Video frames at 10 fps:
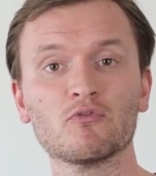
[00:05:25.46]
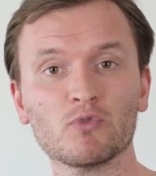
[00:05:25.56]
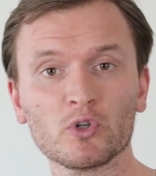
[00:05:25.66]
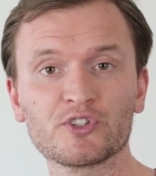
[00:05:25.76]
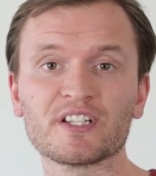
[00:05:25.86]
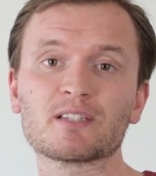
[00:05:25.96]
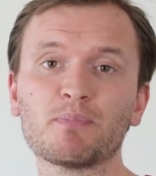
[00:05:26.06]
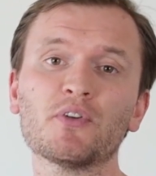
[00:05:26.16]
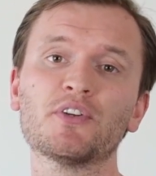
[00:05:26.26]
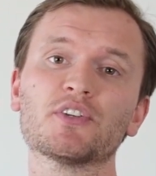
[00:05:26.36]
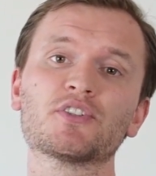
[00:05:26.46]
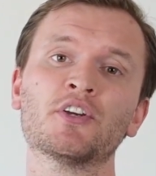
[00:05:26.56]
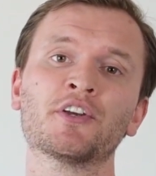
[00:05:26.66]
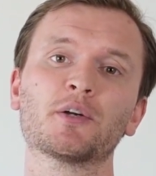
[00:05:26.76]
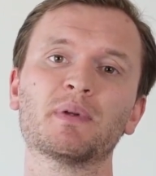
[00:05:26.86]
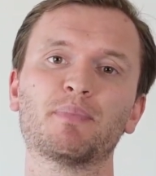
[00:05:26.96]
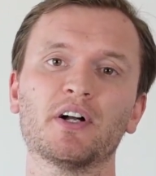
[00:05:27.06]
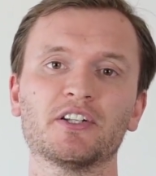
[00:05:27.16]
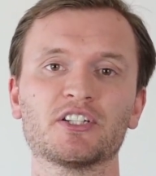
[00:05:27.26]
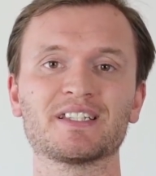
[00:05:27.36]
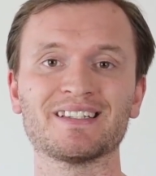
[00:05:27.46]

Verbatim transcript: Raw transponders can be purchased